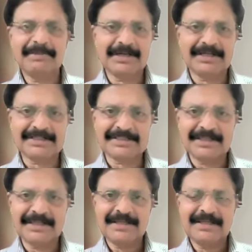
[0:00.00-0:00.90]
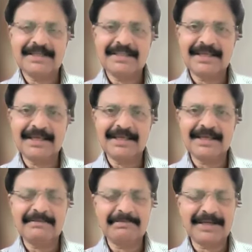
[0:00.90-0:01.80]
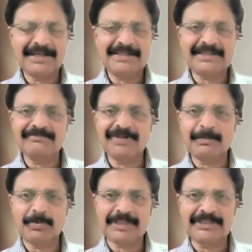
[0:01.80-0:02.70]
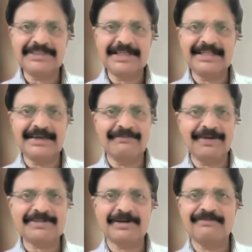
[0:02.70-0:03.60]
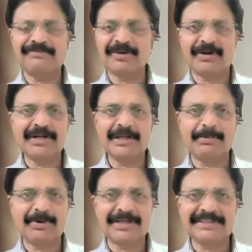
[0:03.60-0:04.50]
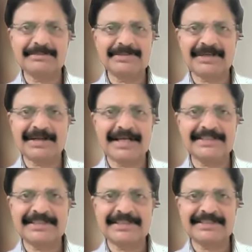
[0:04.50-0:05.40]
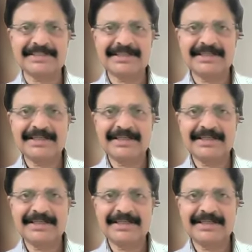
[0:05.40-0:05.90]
because the magnesium will potentiate the effects of non-depolarizing muscle relaxants.